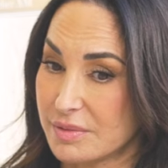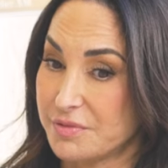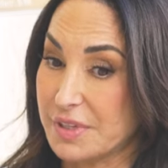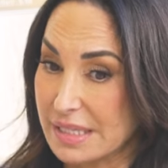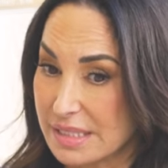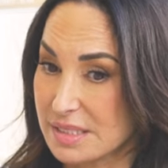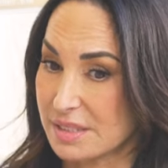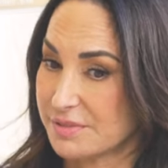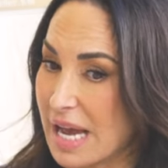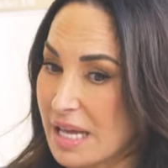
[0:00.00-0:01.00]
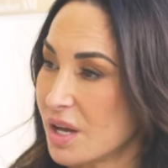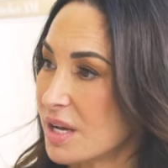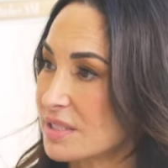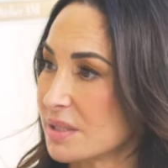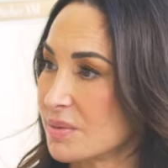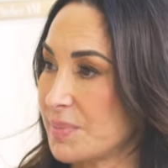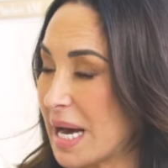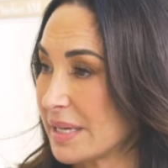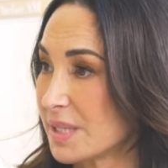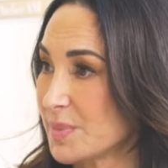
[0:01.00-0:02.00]
fitness and fat loss and
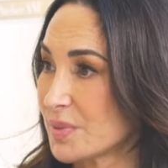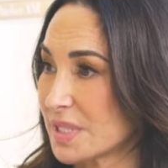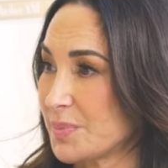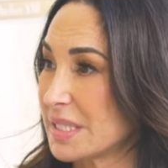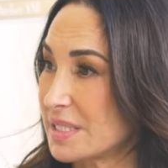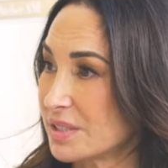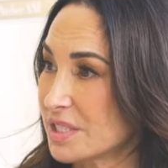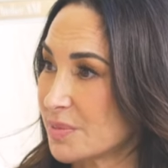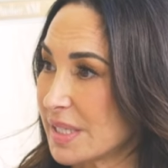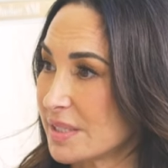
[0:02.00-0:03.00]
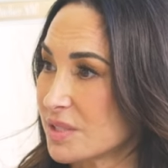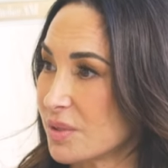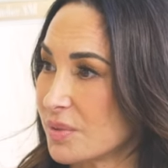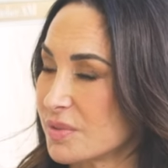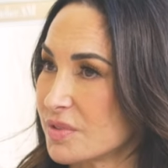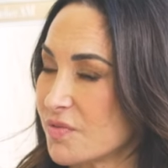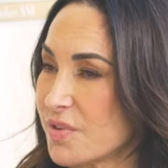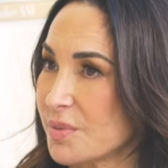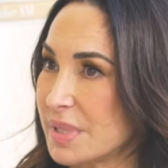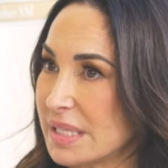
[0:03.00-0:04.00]
body image was a big deal to me. So
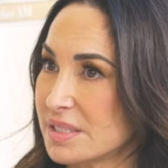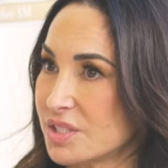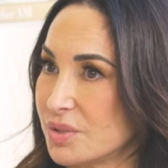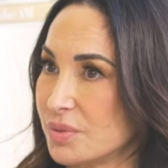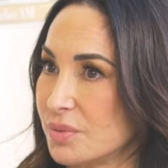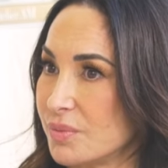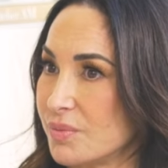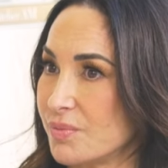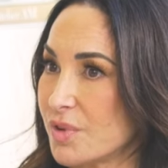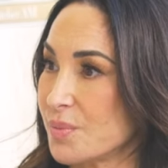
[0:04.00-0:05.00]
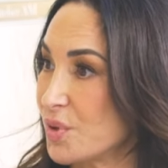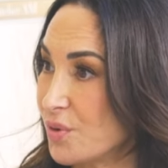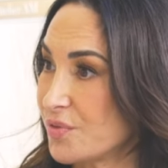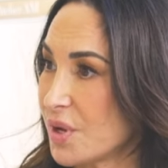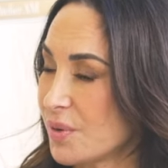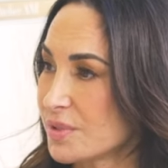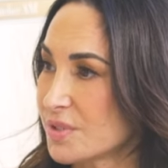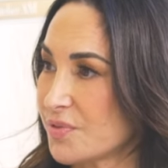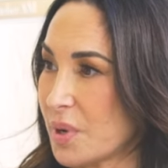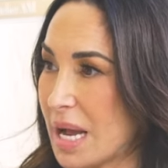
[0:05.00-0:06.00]
for me to remove those
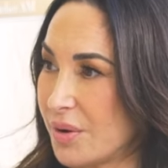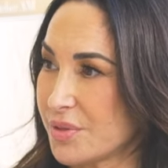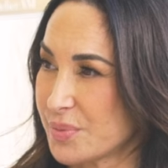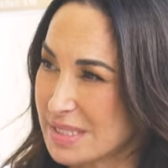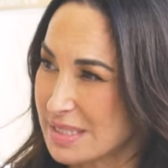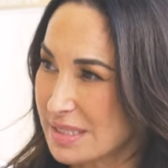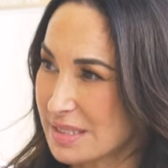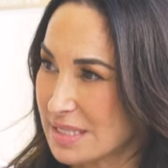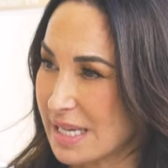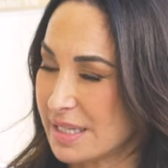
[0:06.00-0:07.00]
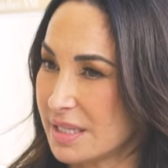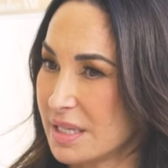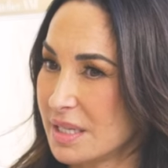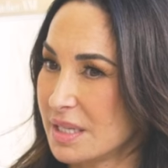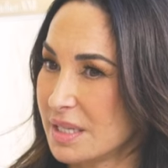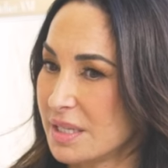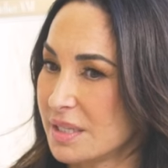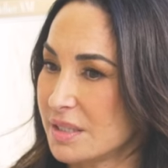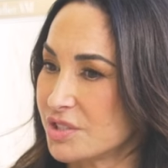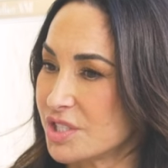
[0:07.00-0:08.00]
for health reasons and
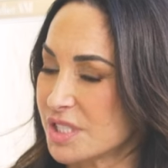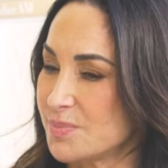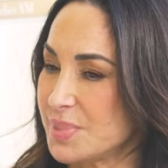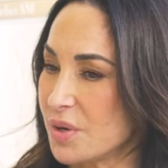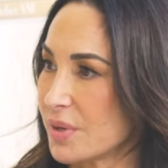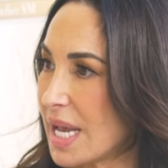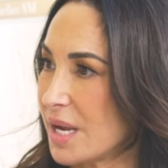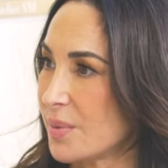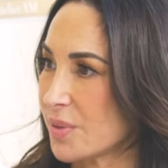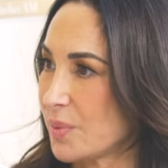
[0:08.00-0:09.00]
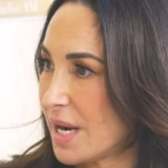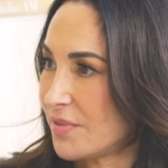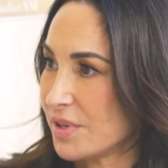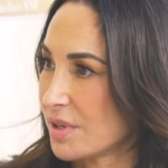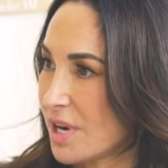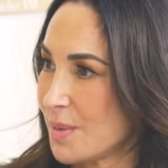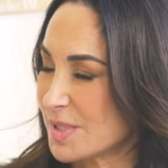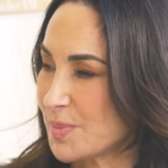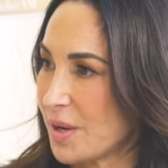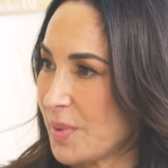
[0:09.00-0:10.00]
just be okay with whatever
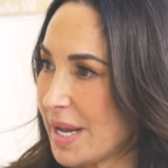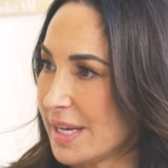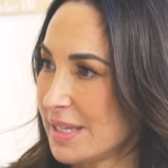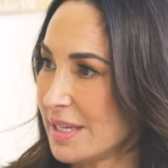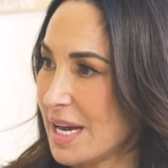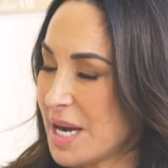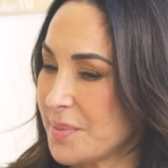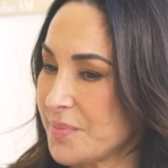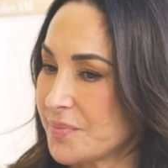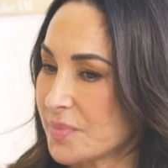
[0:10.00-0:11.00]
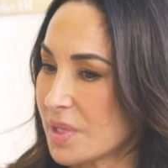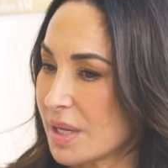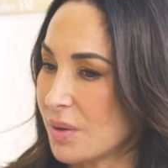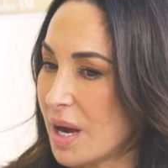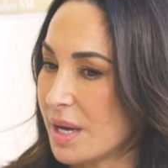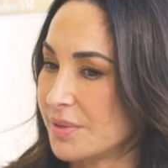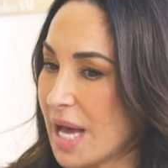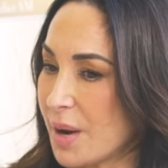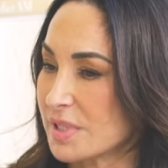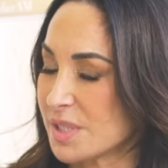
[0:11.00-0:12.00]
comes my way, um,
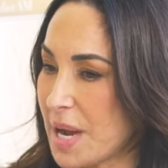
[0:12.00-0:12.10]
that was a